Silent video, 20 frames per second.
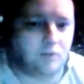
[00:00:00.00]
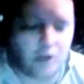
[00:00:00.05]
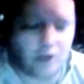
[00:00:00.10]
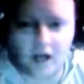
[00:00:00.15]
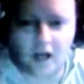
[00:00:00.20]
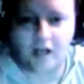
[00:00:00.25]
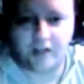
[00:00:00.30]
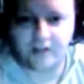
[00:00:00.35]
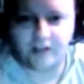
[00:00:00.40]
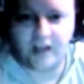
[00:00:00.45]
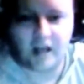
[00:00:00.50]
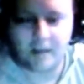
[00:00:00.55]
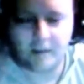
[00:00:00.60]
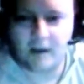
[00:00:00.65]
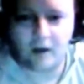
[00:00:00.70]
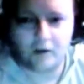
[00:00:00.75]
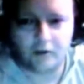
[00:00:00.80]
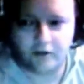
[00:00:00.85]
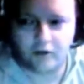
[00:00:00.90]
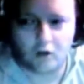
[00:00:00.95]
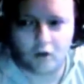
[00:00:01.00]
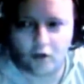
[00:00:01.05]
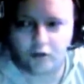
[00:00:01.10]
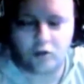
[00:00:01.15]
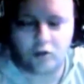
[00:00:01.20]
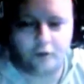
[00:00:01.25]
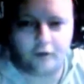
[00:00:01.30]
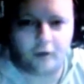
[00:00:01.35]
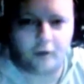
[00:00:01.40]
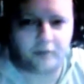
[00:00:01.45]
Yeah, because they came out, those
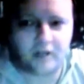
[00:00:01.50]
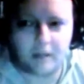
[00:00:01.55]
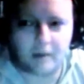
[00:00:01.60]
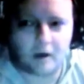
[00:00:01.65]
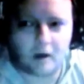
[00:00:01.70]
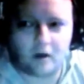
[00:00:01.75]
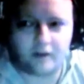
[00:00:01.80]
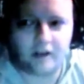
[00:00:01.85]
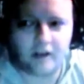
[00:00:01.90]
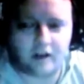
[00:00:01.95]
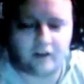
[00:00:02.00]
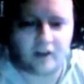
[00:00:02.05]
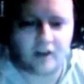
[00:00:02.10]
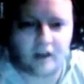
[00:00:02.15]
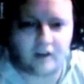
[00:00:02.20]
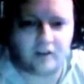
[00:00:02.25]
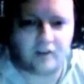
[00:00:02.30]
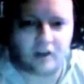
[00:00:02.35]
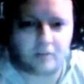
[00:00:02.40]
two films came out at the exact